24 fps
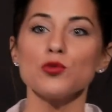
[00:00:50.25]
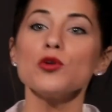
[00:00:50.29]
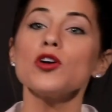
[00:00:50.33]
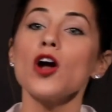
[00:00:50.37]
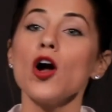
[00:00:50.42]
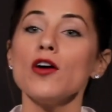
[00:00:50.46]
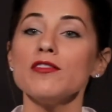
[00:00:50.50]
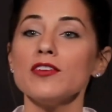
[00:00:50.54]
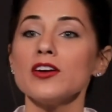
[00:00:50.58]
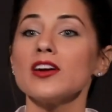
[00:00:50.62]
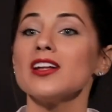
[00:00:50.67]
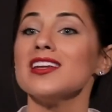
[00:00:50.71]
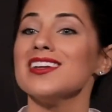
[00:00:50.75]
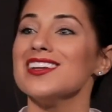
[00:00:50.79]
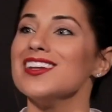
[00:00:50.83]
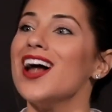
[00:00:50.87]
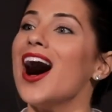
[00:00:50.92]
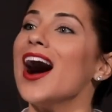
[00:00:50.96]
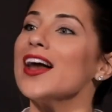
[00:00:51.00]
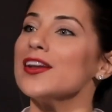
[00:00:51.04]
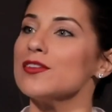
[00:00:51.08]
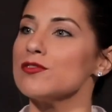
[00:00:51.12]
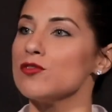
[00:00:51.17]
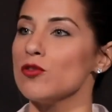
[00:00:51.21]
So we're covering a
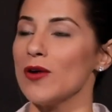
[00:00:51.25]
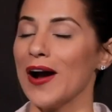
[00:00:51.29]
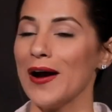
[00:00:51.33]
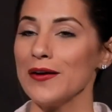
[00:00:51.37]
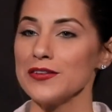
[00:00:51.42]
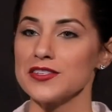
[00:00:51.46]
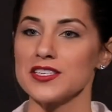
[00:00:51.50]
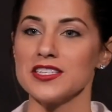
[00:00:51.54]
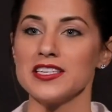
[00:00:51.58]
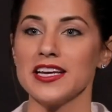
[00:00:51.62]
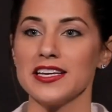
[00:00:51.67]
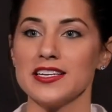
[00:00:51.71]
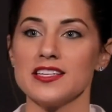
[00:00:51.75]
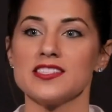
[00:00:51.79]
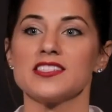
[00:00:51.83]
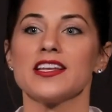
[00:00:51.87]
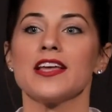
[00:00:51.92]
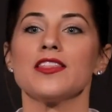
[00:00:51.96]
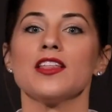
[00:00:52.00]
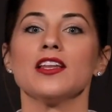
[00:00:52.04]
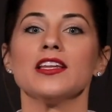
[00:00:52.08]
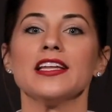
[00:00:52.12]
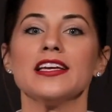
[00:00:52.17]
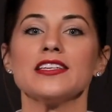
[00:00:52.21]
lot of ground today, to
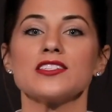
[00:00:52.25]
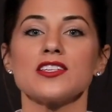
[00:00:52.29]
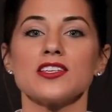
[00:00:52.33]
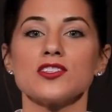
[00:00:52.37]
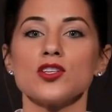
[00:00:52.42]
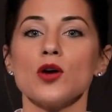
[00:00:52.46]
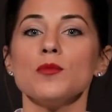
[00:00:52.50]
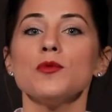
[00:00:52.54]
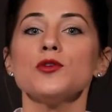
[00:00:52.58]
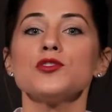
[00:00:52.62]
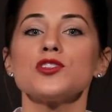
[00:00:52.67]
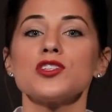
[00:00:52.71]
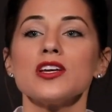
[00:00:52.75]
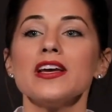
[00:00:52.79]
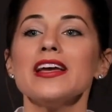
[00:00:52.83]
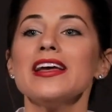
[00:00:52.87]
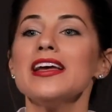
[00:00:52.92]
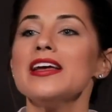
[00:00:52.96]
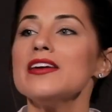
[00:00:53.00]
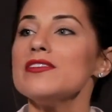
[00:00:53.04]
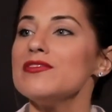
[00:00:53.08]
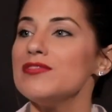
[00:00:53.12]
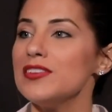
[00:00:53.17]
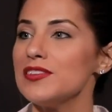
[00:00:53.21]
say the least. It's almost
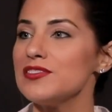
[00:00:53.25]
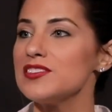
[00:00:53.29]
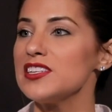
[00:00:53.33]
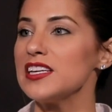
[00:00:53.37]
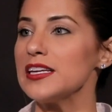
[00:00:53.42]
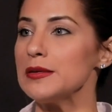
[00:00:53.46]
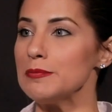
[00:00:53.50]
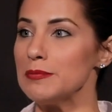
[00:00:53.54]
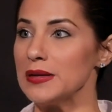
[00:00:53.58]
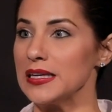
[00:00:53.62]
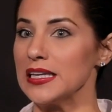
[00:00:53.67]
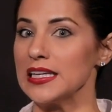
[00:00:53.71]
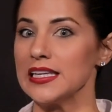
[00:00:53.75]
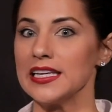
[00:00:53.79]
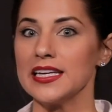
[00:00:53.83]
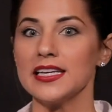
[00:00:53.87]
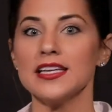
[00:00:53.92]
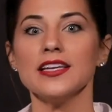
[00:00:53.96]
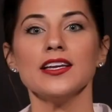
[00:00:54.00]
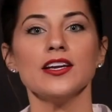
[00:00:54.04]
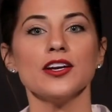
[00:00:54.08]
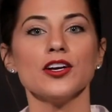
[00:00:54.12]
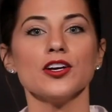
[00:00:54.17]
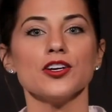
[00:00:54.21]
15
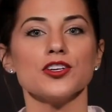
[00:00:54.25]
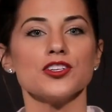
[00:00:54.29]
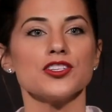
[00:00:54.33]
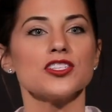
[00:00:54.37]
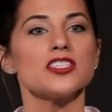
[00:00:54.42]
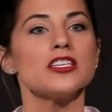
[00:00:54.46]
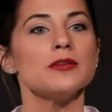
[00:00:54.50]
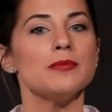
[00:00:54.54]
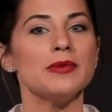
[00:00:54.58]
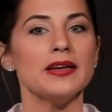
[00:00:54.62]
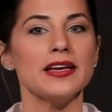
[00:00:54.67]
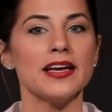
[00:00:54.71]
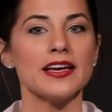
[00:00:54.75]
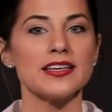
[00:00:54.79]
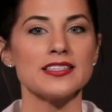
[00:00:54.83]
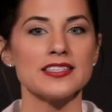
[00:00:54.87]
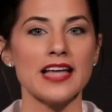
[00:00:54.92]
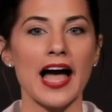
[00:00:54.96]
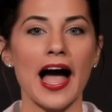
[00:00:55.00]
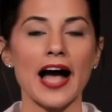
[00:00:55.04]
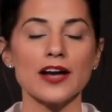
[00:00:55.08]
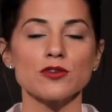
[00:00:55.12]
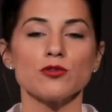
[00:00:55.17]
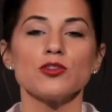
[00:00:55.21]
billion years to be
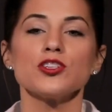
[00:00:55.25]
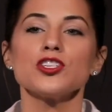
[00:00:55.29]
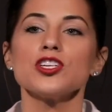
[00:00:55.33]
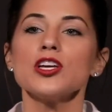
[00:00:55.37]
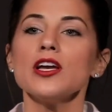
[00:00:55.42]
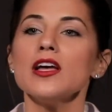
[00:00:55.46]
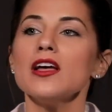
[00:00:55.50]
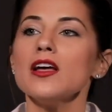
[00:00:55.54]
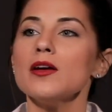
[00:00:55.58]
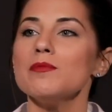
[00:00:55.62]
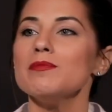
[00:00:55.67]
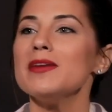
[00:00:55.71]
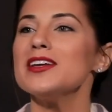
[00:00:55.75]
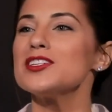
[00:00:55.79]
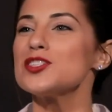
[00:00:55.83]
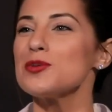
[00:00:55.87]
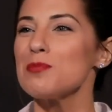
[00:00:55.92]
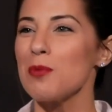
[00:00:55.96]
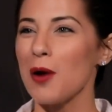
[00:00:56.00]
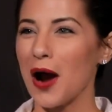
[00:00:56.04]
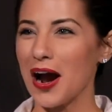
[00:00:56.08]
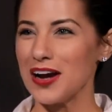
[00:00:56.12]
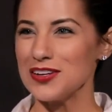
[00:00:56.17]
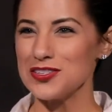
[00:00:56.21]
exact, which may
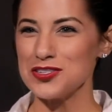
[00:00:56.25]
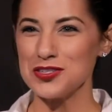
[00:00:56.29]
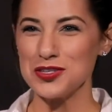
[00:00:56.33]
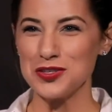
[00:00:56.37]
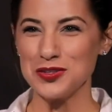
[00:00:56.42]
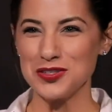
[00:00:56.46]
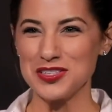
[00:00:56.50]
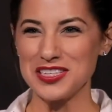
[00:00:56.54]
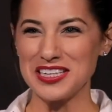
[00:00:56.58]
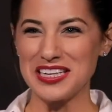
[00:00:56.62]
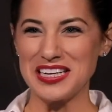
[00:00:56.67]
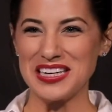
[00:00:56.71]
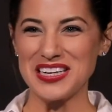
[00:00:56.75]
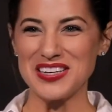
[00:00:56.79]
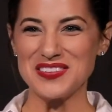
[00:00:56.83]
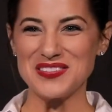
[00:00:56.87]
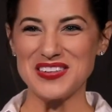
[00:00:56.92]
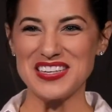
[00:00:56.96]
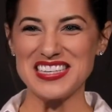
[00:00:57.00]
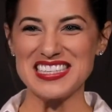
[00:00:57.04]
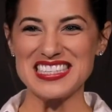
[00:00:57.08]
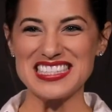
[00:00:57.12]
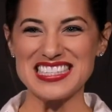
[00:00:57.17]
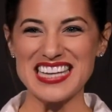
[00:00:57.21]
surprise you to hear
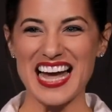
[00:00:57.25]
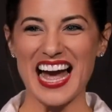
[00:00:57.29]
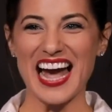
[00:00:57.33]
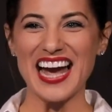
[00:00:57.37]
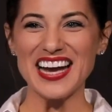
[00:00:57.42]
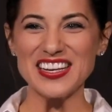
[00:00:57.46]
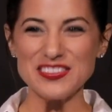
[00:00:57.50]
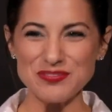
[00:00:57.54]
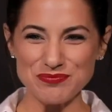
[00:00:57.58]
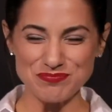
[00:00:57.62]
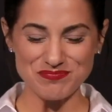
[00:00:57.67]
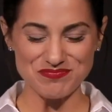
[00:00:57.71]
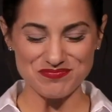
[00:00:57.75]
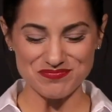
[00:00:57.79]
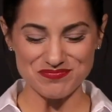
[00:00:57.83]
me say.